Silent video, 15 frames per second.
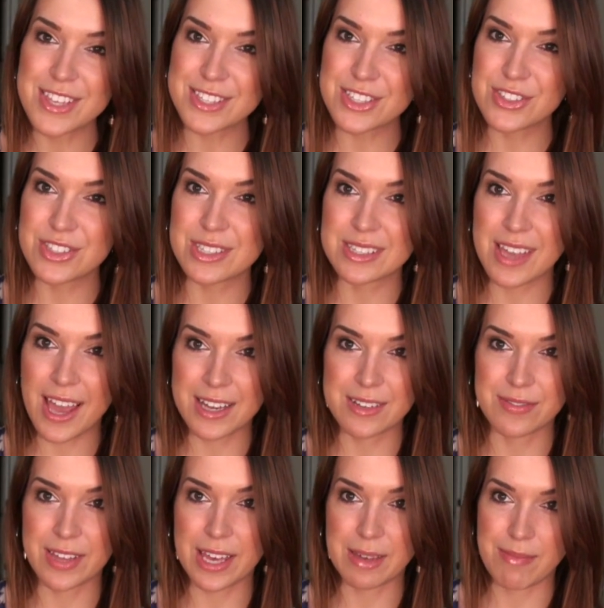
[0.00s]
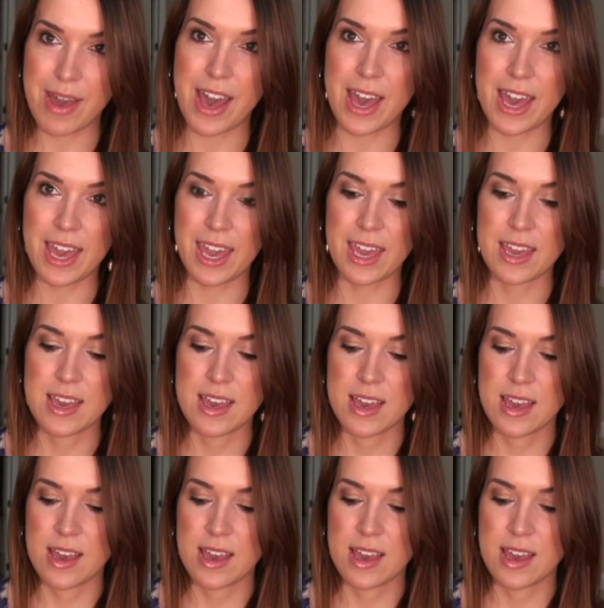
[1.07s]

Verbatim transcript: This is just kind of like my